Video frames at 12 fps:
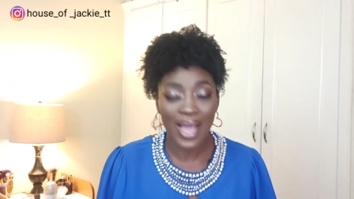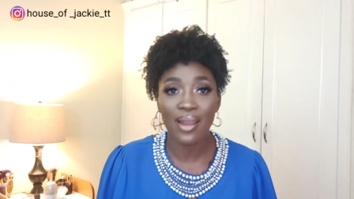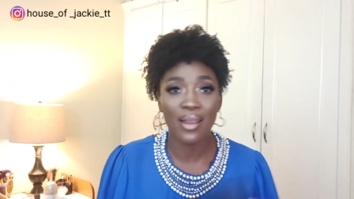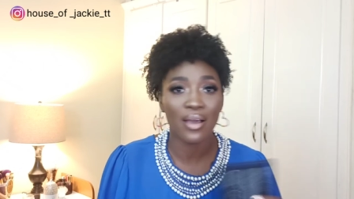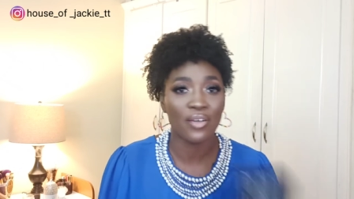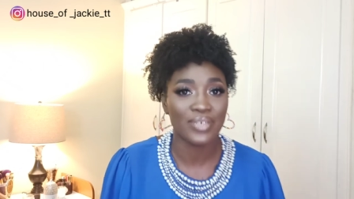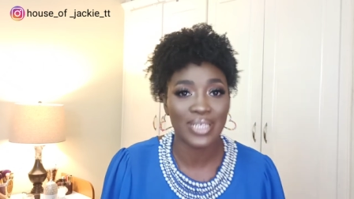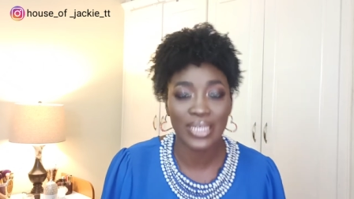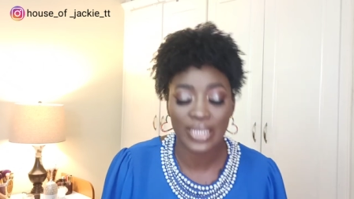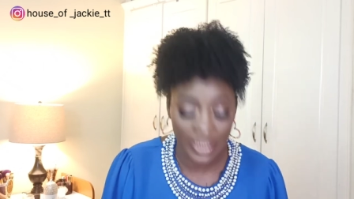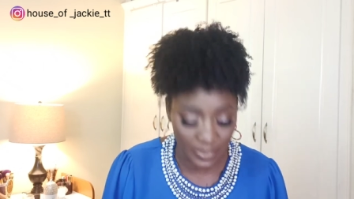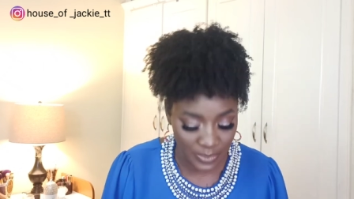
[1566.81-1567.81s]
I love the
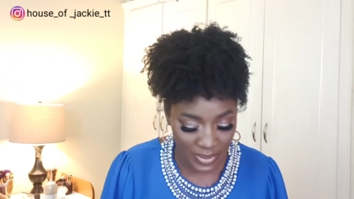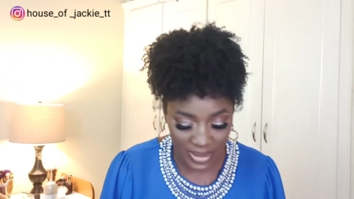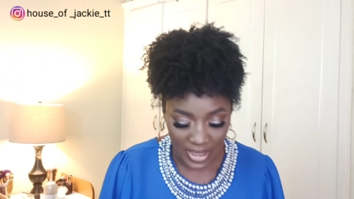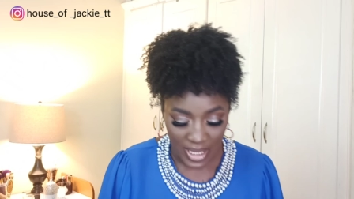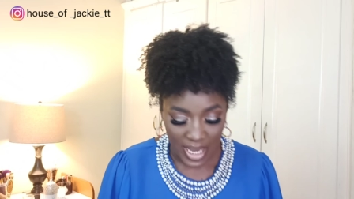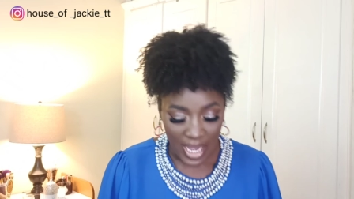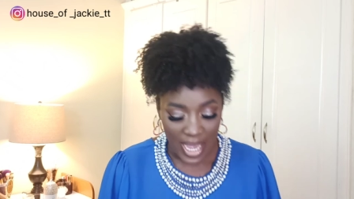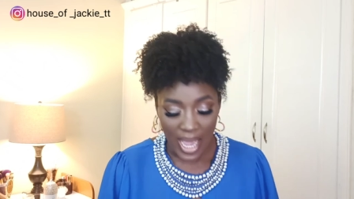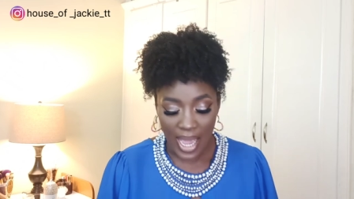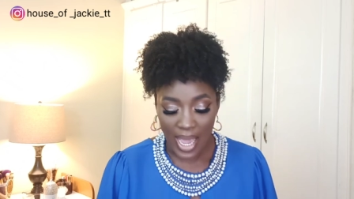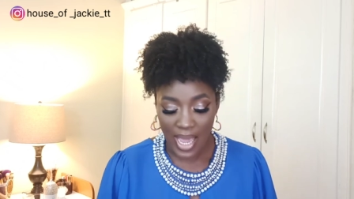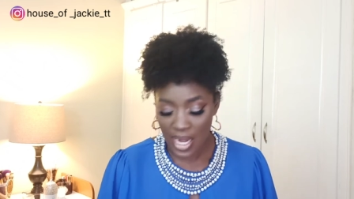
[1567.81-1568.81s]
lips.
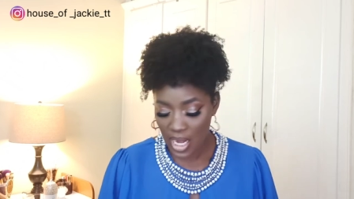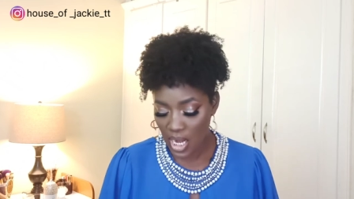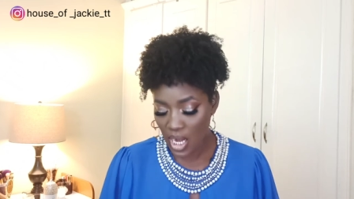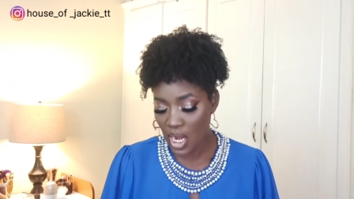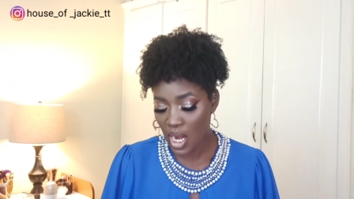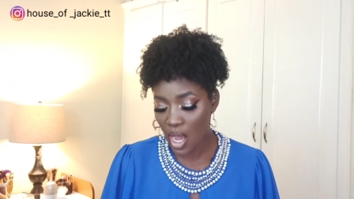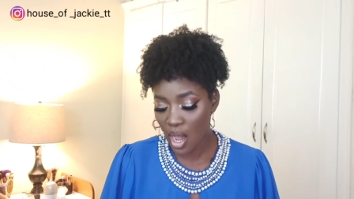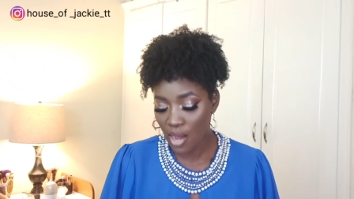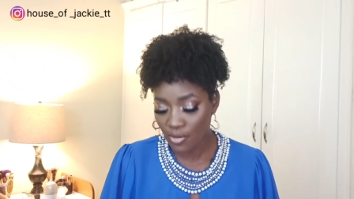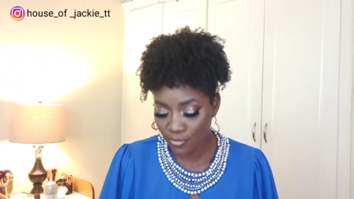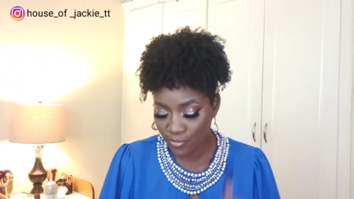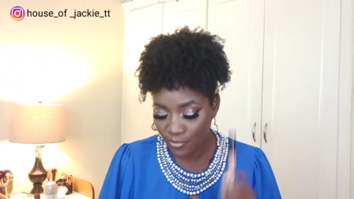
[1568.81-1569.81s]
I
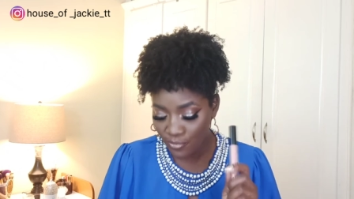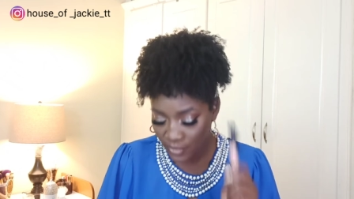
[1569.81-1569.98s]
love